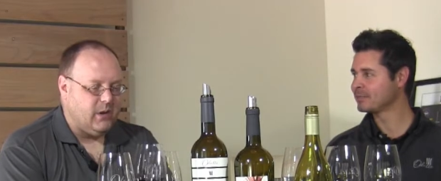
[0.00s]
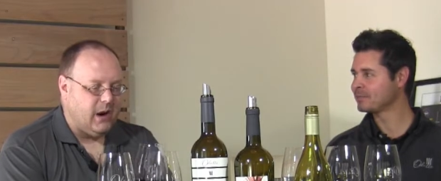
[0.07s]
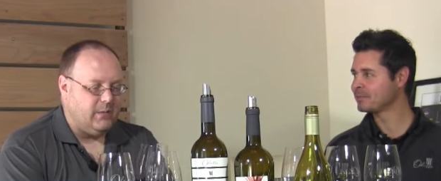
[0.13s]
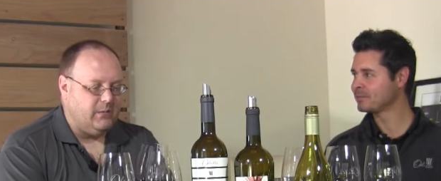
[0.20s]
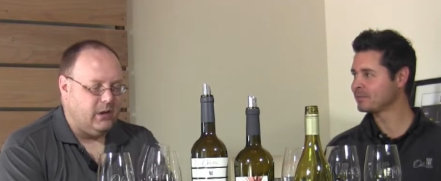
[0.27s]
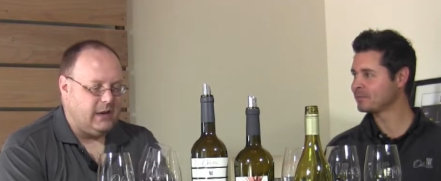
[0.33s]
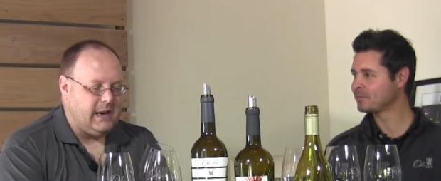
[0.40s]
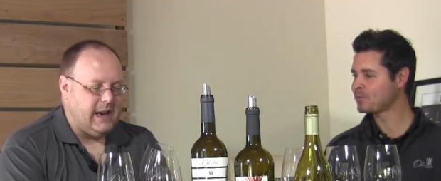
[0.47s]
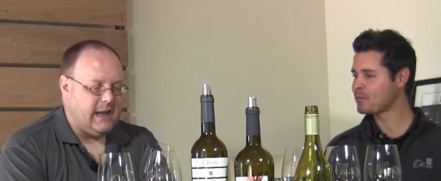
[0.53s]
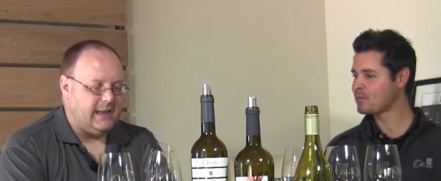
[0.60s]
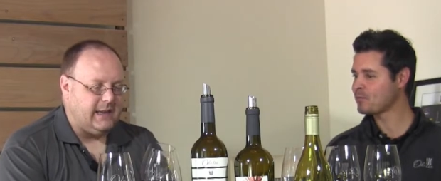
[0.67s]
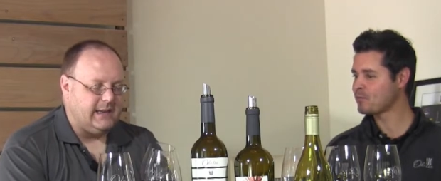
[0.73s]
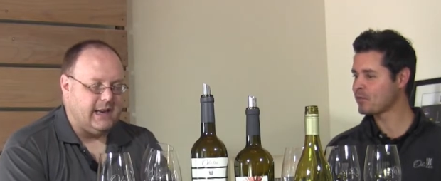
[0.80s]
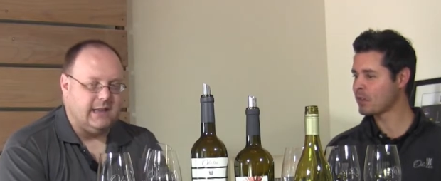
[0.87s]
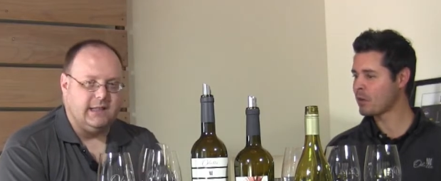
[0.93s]
Speaker 1: where I'm looking
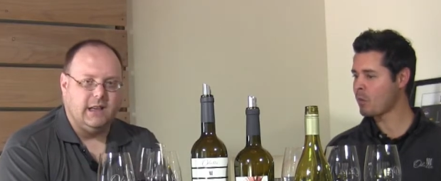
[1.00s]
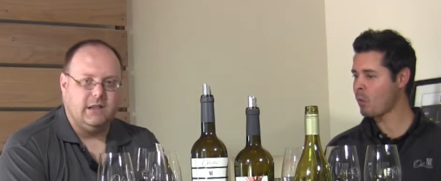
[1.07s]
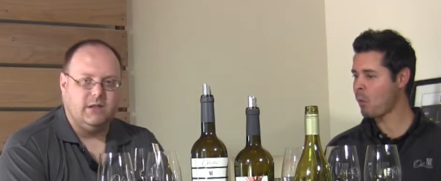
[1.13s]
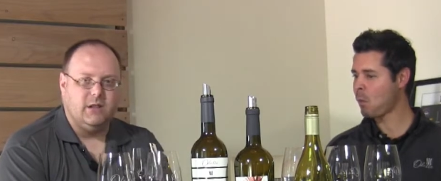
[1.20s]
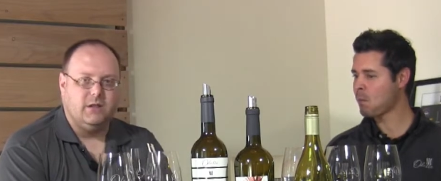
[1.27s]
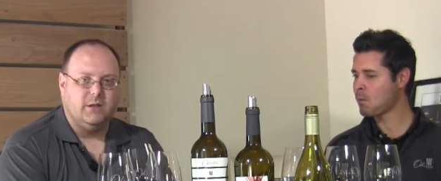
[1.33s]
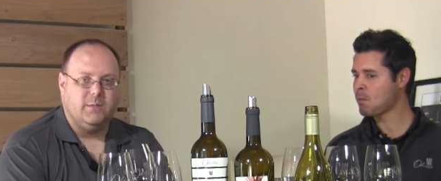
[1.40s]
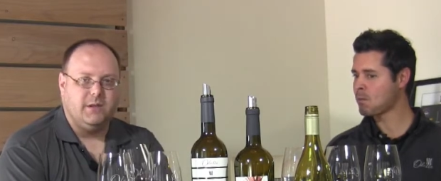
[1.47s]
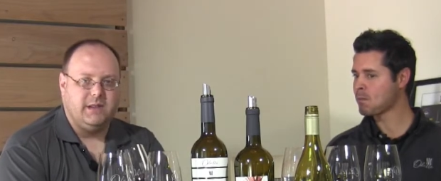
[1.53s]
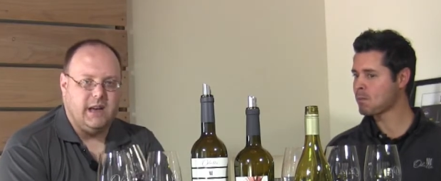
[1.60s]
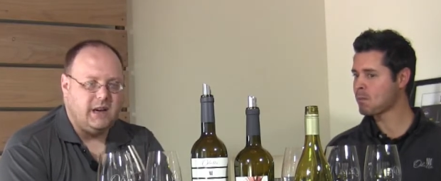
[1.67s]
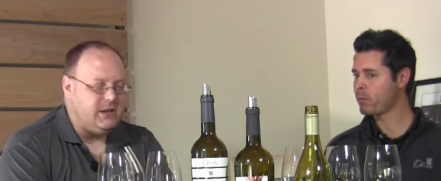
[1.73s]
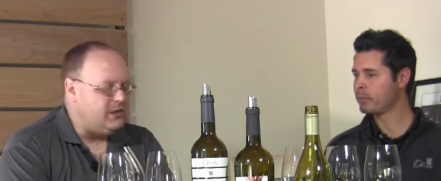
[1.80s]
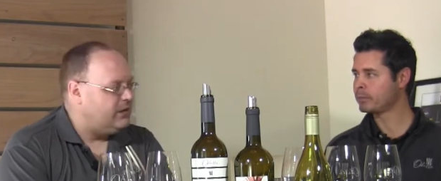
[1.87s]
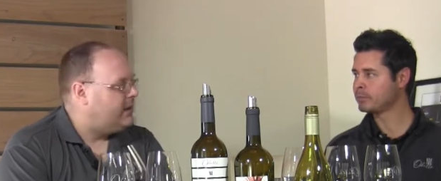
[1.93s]
at this as there's
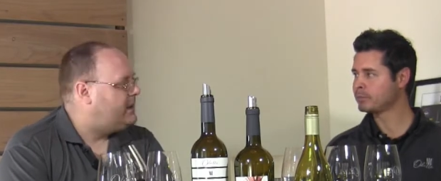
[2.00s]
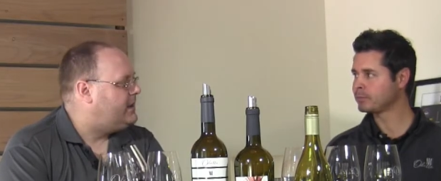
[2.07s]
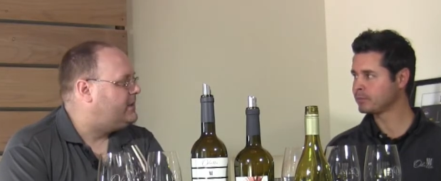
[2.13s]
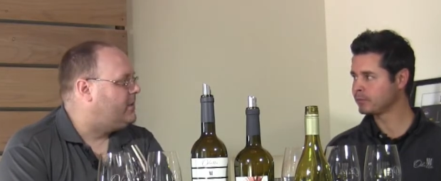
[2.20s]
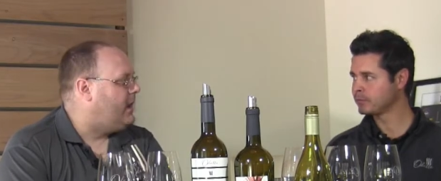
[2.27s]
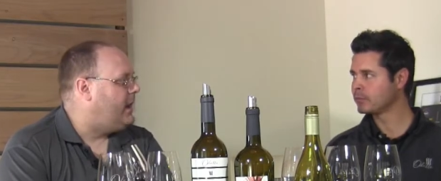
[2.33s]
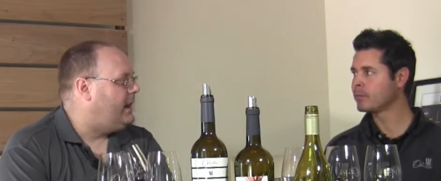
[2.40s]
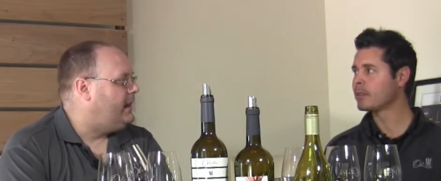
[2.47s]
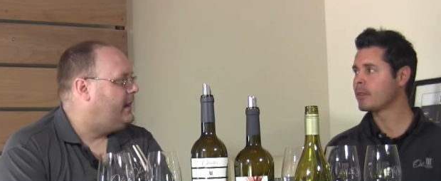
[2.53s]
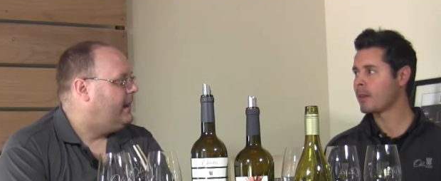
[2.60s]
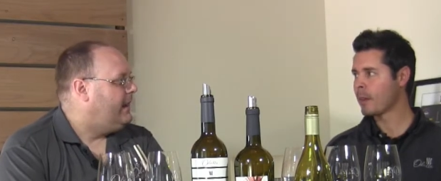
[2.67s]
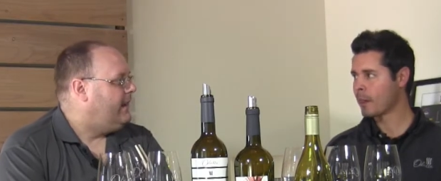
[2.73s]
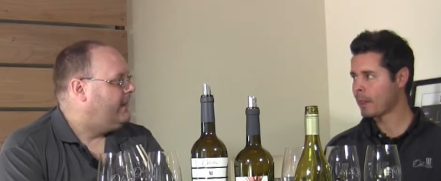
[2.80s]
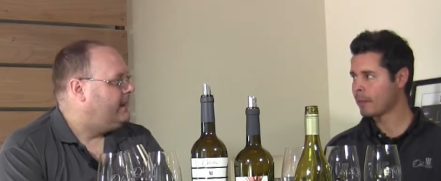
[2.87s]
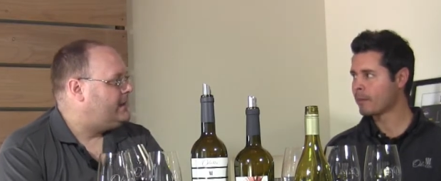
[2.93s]
potential in this wine.
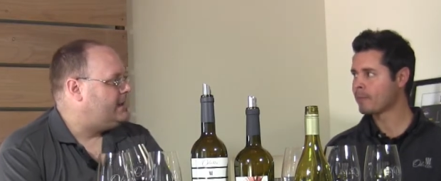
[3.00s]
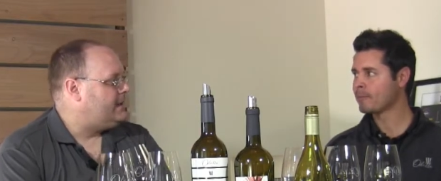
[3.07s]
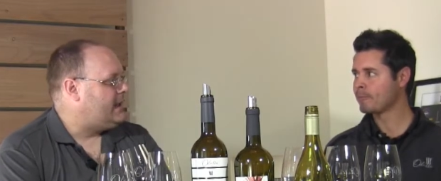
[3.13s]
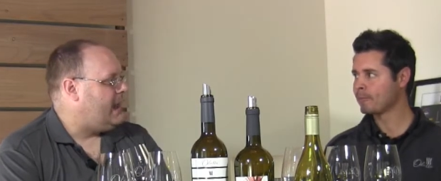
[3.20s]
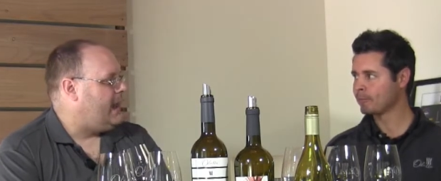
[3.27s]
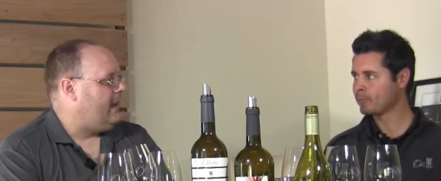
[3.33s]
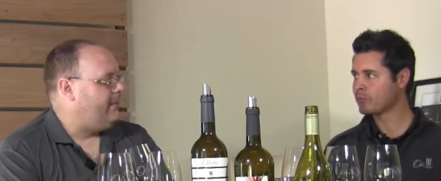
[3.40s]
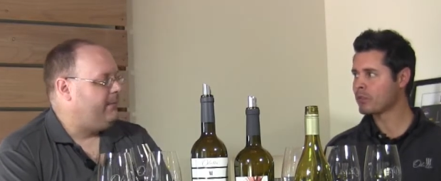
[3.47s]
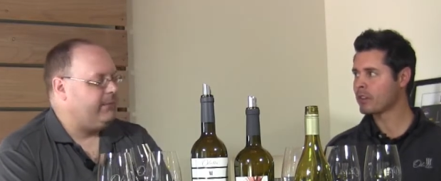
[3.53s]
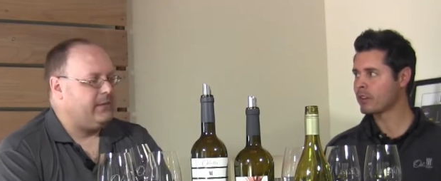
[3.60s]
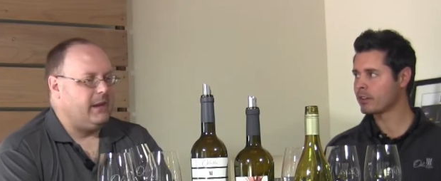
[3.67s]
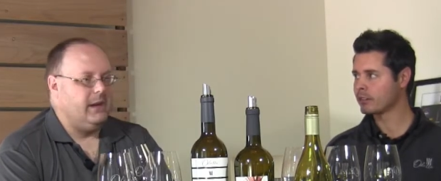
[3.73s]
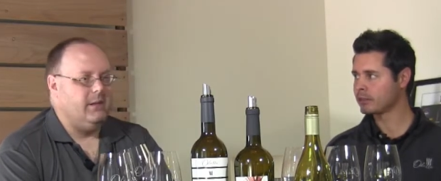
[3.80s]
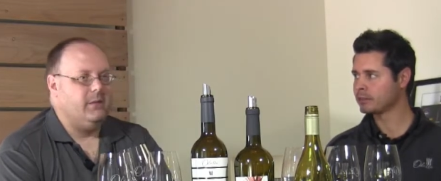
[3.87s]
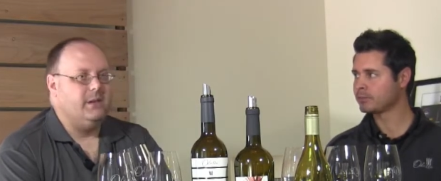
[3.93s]
This is not,
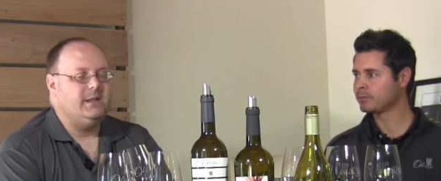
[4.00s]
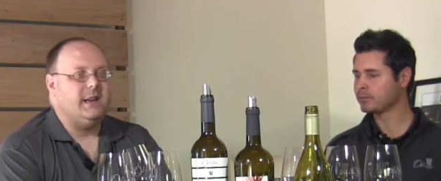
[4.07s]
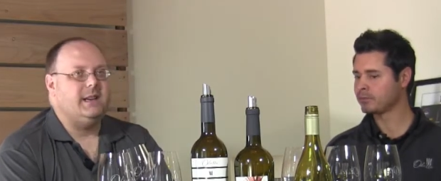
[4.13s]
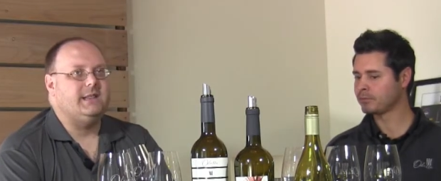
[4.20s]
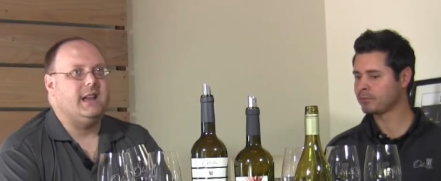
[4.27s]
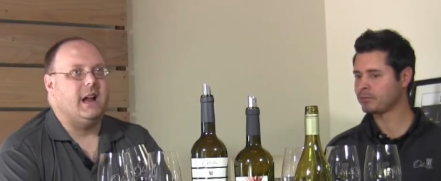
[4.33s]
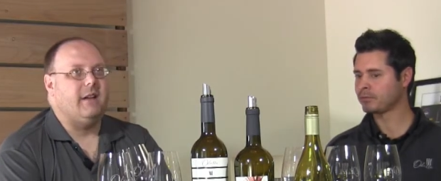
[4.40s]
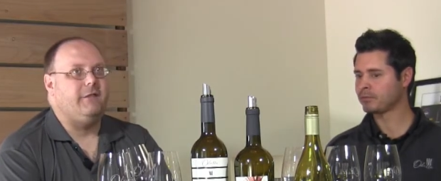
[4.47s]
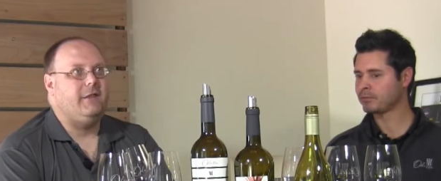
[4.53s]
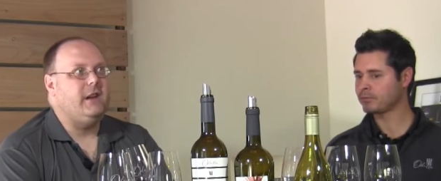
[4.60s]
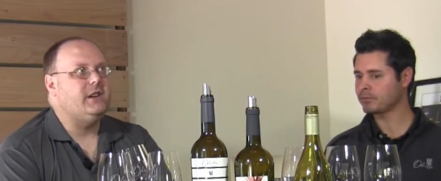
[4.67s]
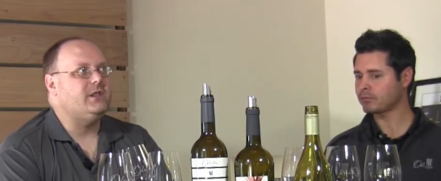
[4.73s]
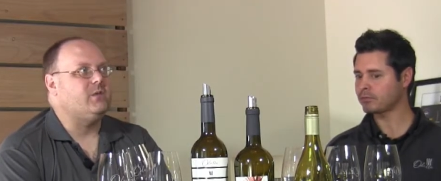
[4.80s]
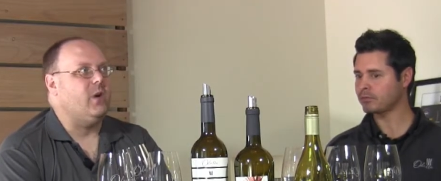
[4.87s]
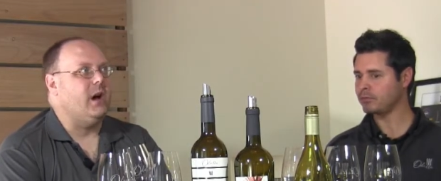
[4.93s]
I wouldn't say it's not a finished